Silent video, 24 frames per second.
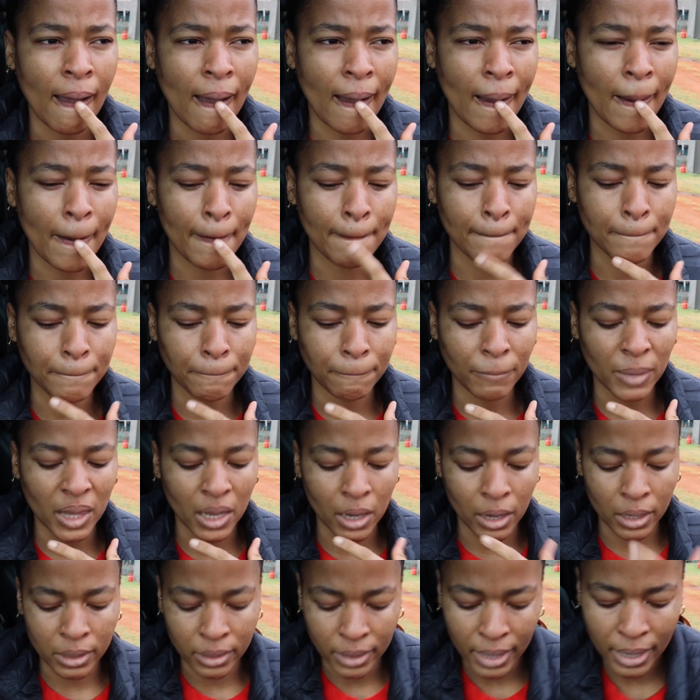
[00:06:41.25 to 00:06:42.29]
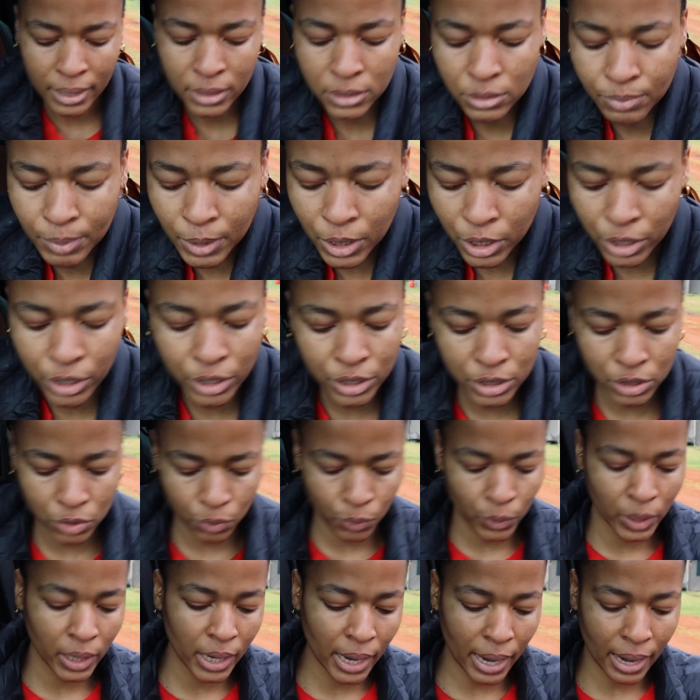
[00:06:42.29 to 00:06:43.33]
Yeah, and that is because
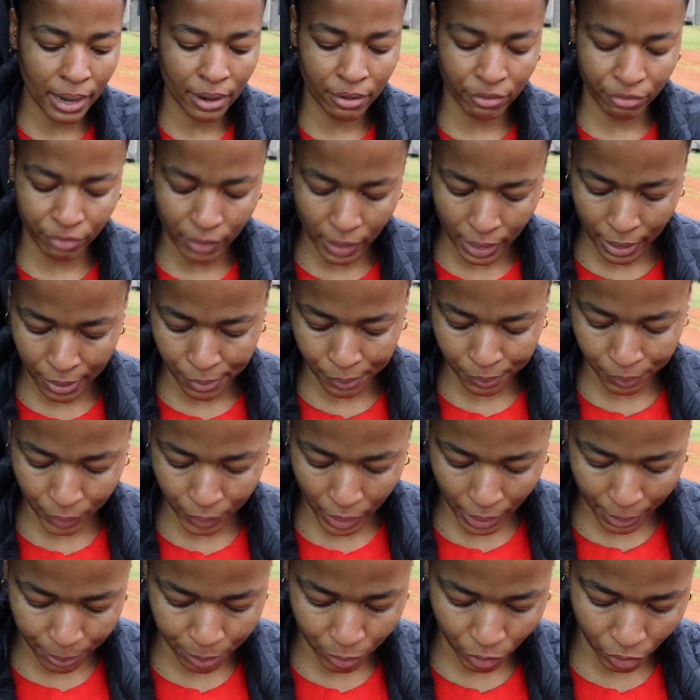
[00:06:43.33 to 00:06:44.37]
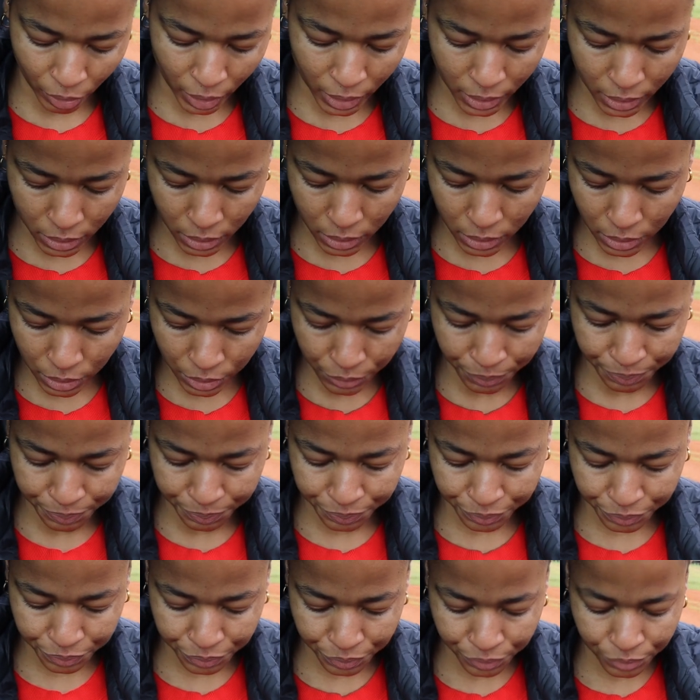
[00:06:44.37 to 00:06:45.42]
we have upgraded.
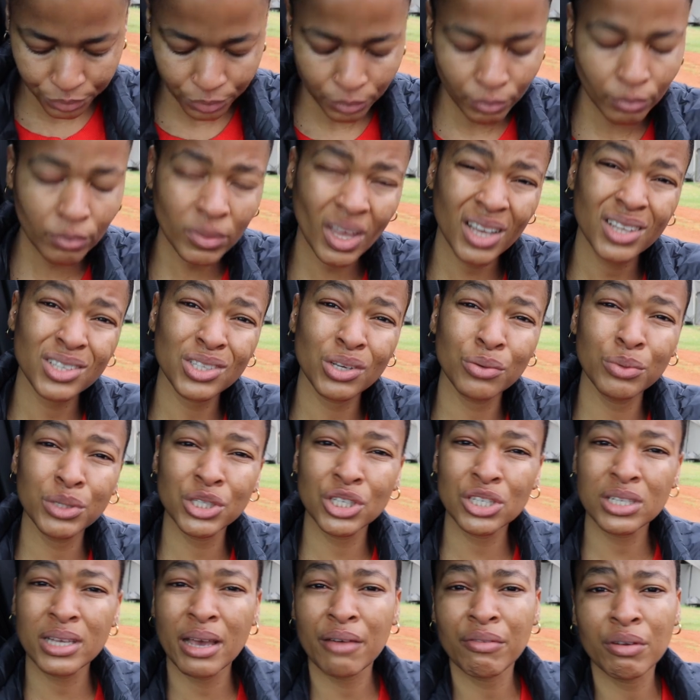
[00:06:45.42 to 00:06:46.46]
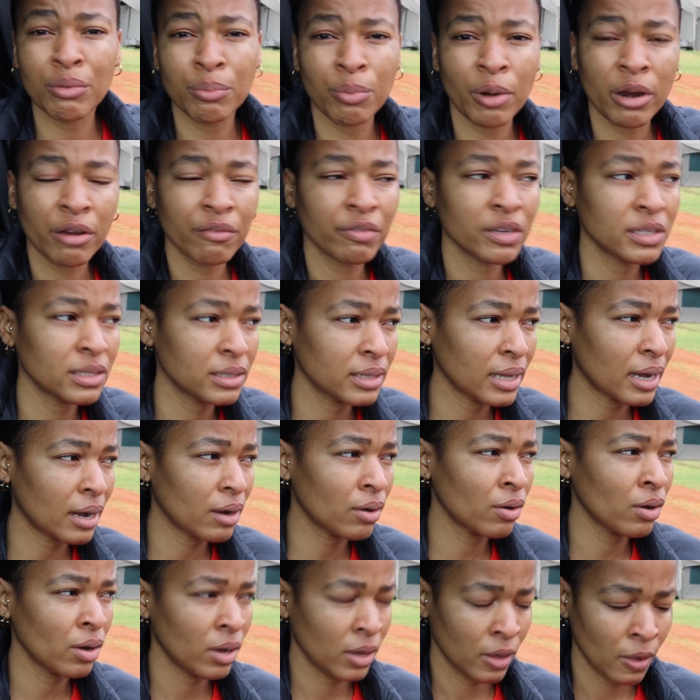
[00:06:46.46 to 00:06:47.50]
So we're just having breakfast
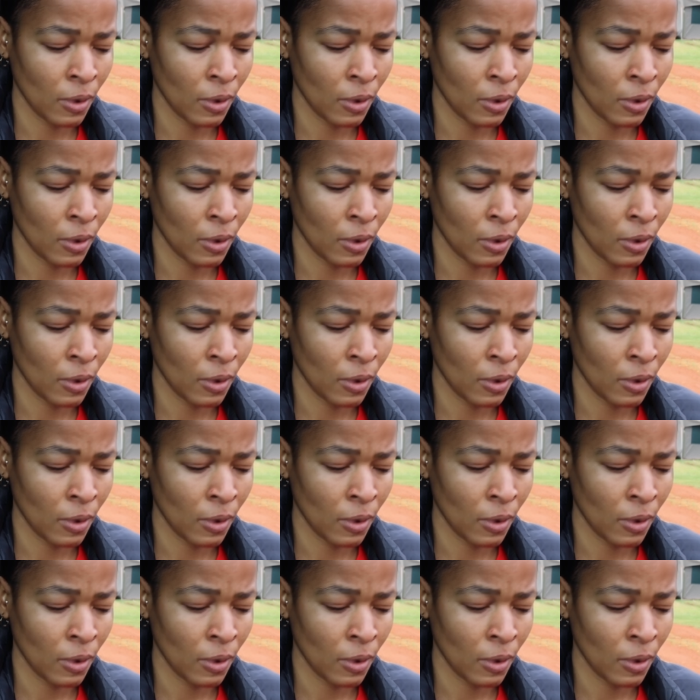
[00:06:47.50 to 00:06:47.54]
now.